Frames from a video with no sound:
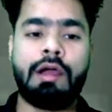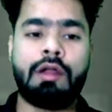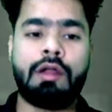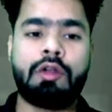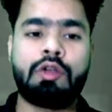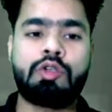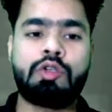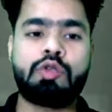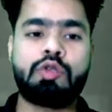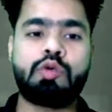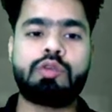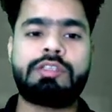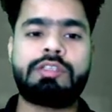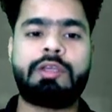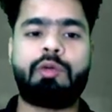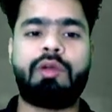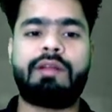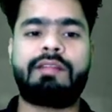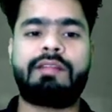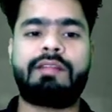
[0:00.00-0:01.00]
two
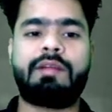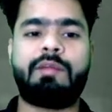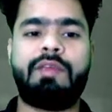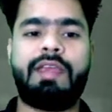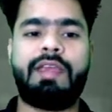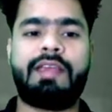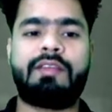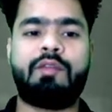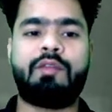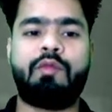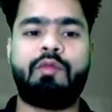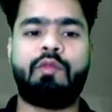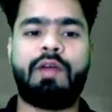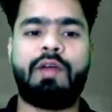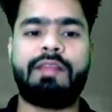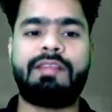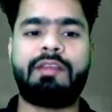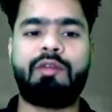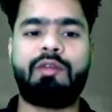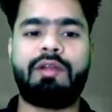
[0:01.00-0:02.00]
singular subjects.
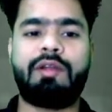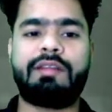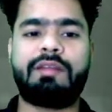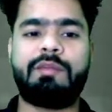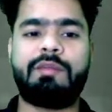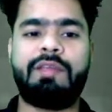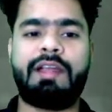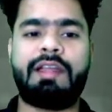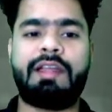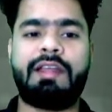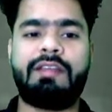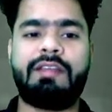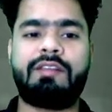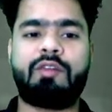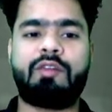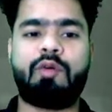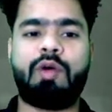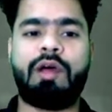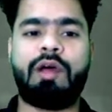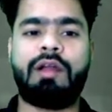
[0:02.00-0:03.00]
One singular subject is
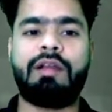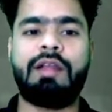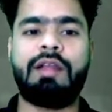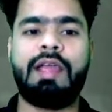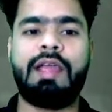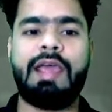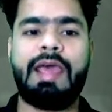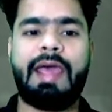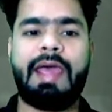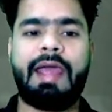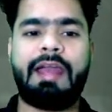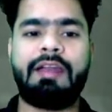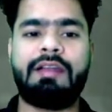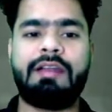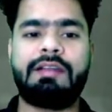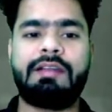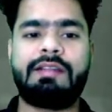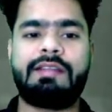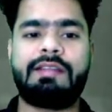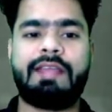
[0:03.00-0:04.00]
Rohan
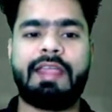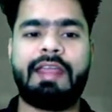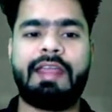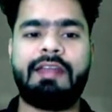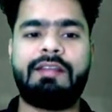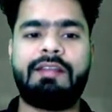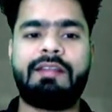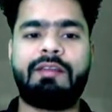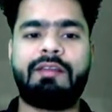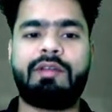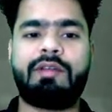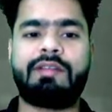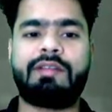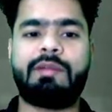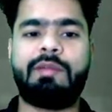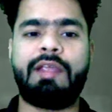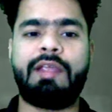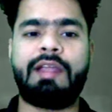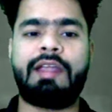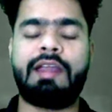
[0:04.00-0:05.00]
and second singular
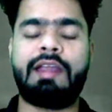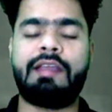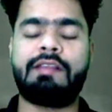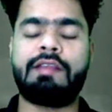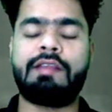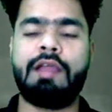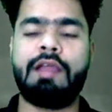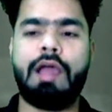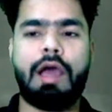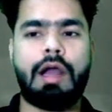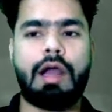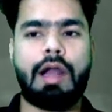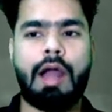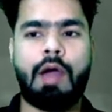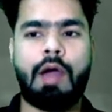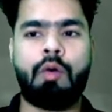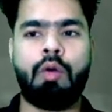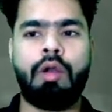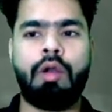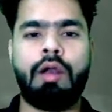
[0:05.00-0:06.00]
subject is
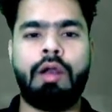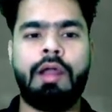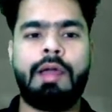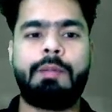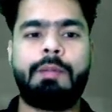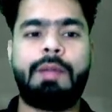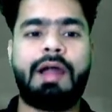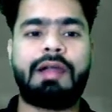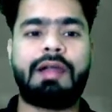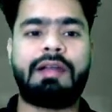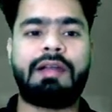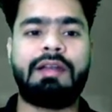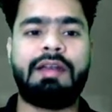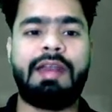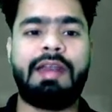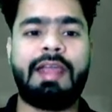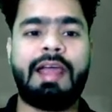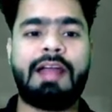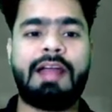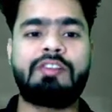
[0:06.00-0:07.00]
Rahul, but
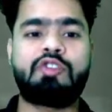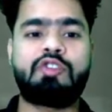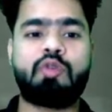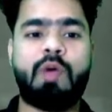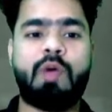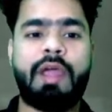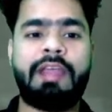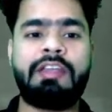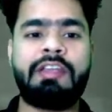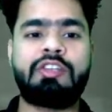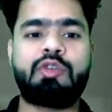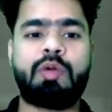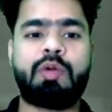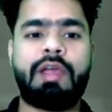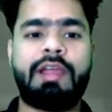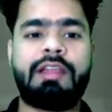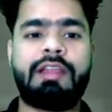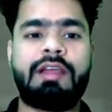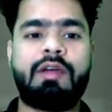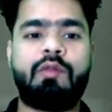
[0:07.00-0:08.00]
they are joined
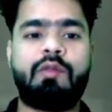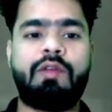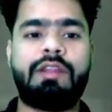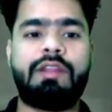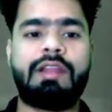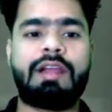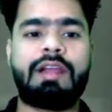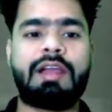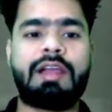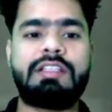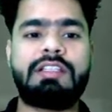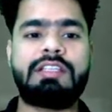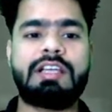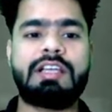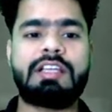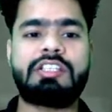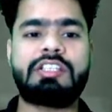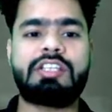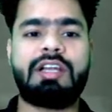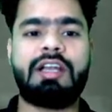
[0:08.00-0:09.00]
together with the
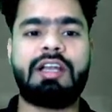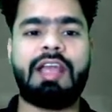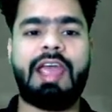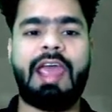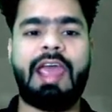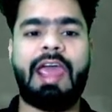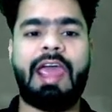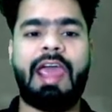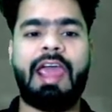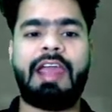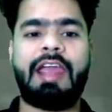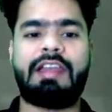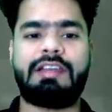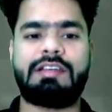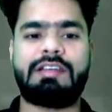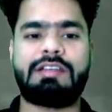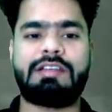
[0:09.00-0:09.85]
conjunction and.